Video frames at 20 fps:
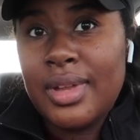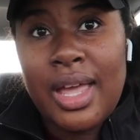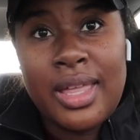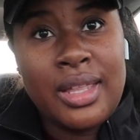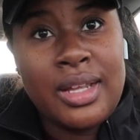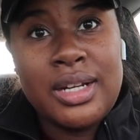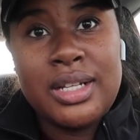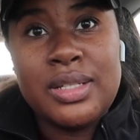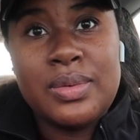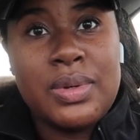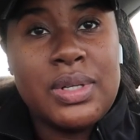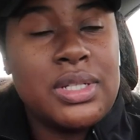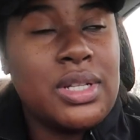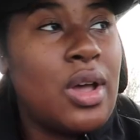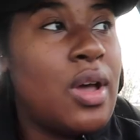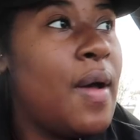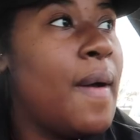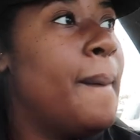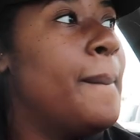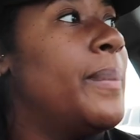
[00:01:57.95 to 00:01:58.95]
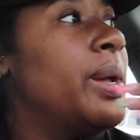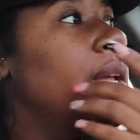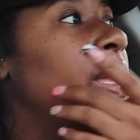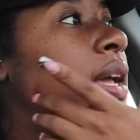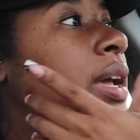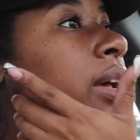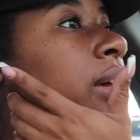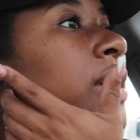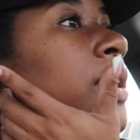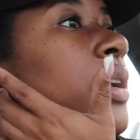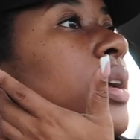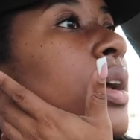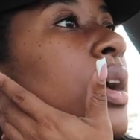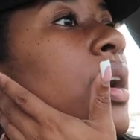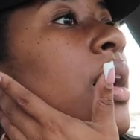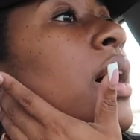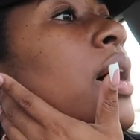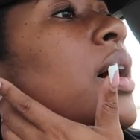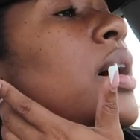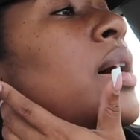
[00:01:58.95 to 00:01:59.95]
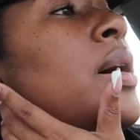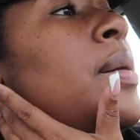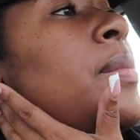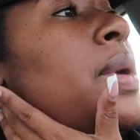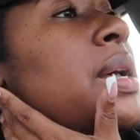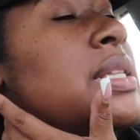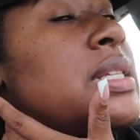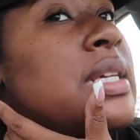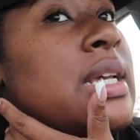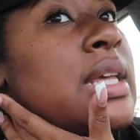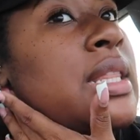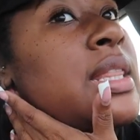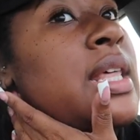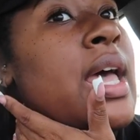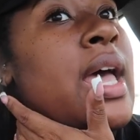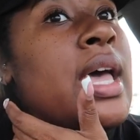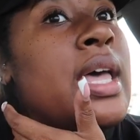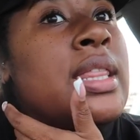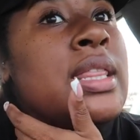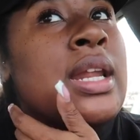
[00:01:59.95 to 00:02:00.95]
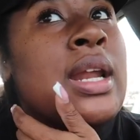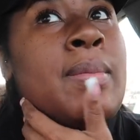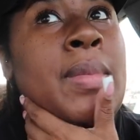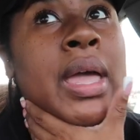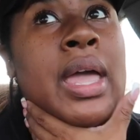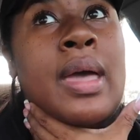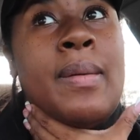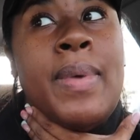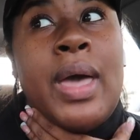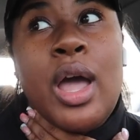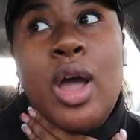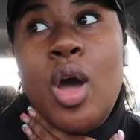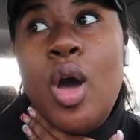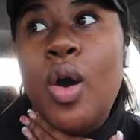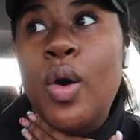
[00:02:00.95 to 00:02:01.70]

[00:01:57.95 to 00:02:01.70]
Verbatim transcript: I think that's what it's called. But yeah, um, I'm about to get that and then I'm gonna head back